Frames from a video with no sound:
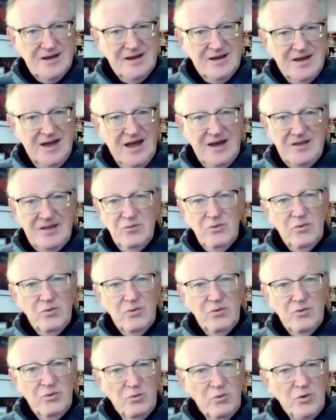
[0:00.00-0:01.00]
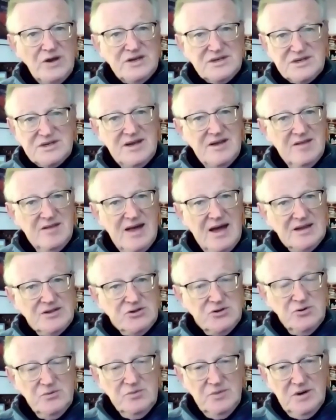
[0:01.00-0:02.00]
and we see
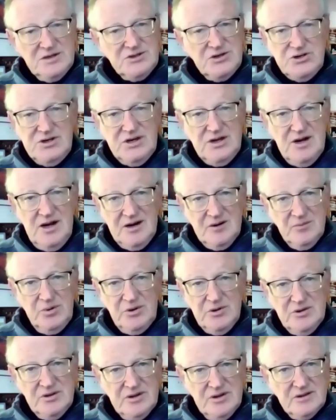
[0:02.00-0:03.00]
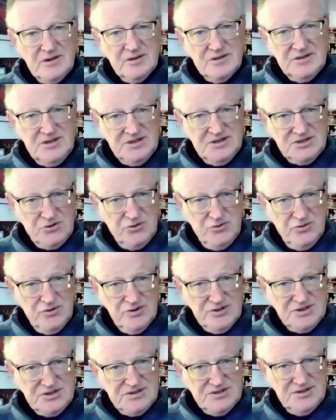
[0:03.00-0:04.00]
that too much in our political
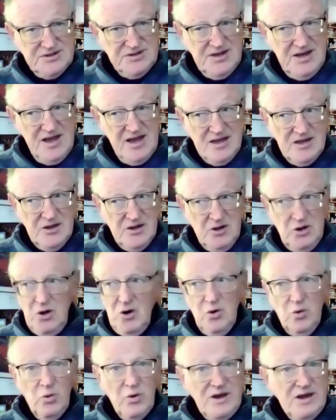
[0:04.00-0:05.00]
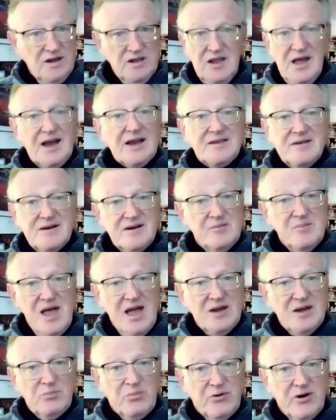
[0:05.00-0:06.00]
discourse today we elected a
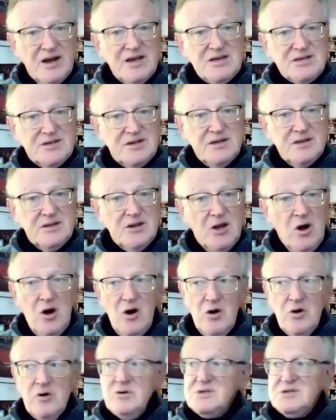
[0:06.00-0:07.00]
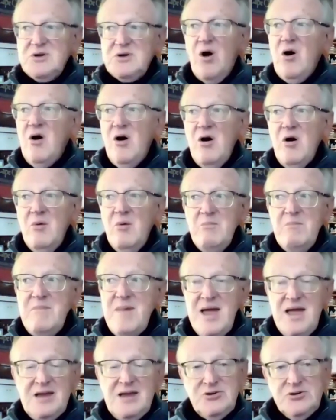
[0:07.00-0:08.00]
man president whose
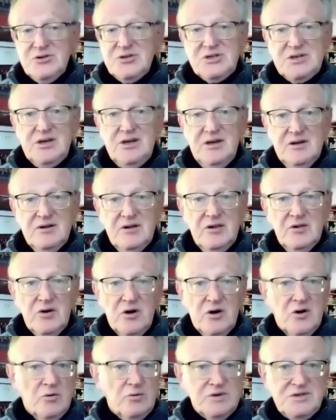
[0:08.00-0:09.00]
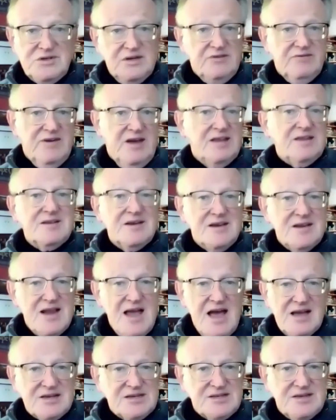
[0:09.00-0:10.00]
major skill was inventing
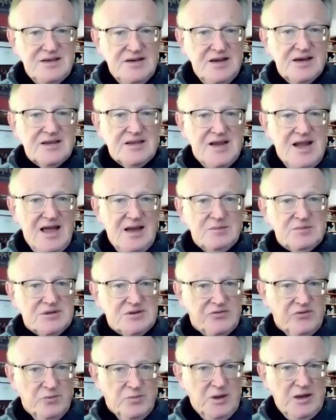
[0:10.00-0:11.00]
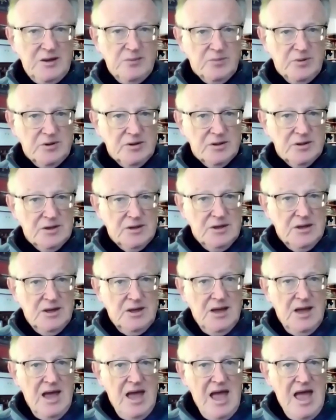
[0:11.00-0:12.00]
nasty nicknames for people
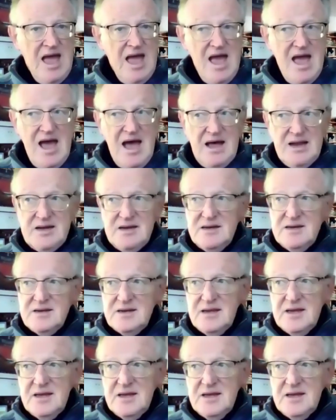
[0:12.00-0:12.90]
and